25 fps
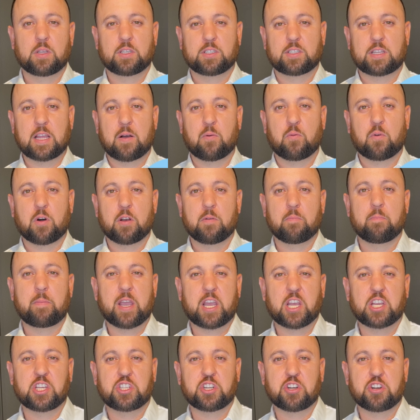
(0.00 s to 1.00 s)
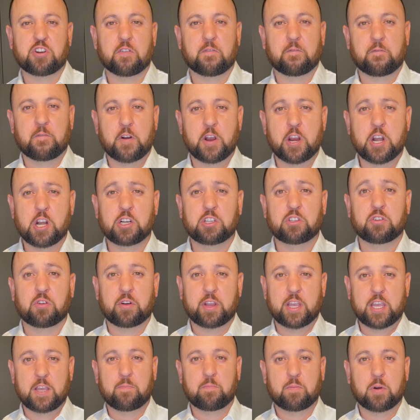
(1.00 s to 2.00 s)
Step 1. Making sure your furnace or
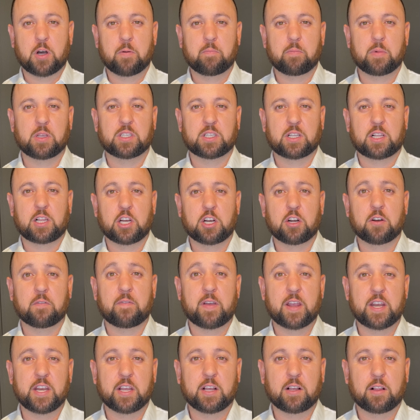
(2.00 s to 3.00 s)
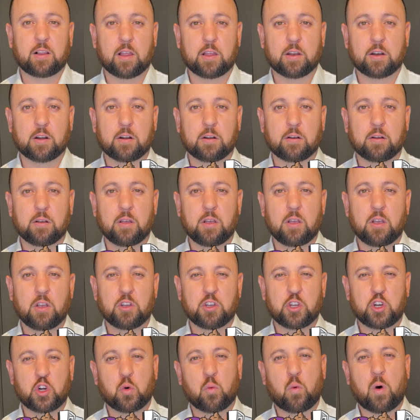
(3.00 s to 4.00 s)
heat pump is clear of any clutter.
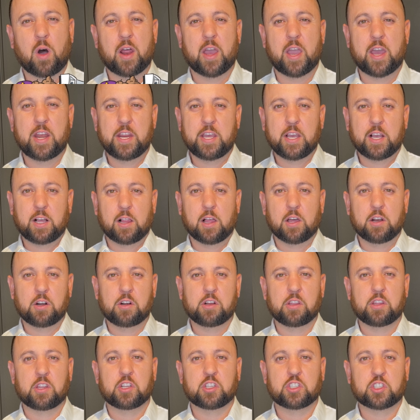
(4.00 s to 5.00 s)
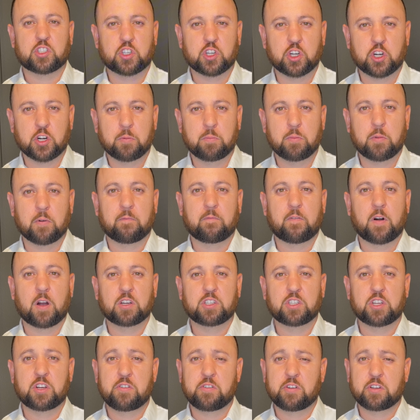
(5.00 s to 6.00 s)
You don't want any clutter to disturb the
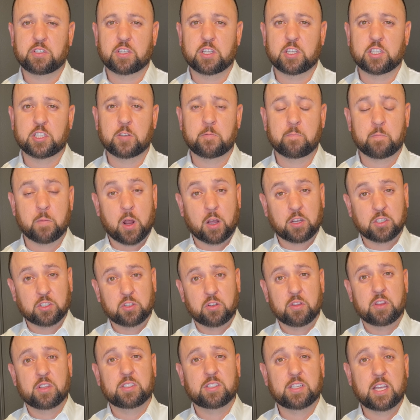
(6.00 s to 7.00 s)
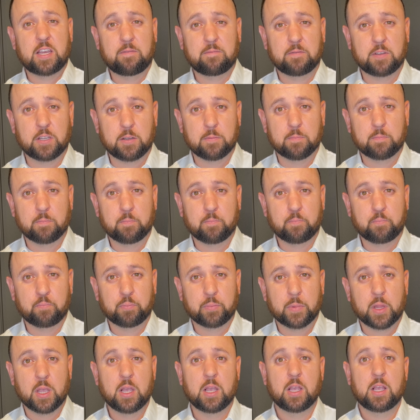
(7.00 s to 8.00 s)
function of your system and also the safety.
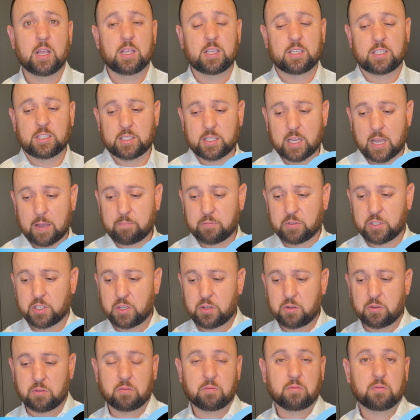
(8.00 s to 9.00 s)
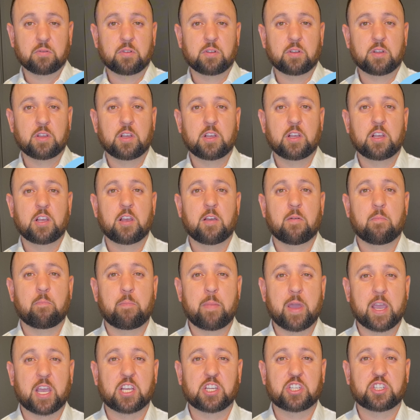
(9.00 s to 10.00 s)
Step 2.
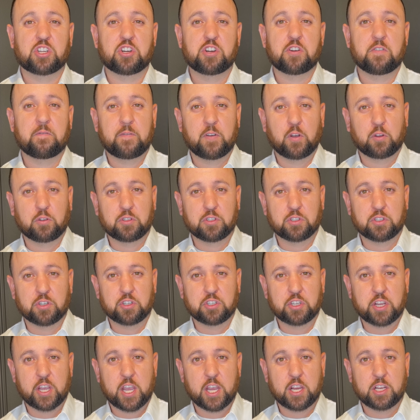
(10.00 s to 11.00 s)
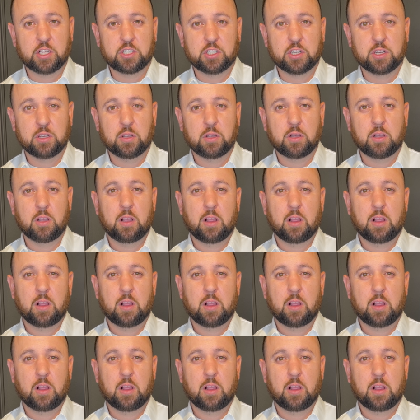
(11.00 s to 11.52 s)
Making sure your filters are changed.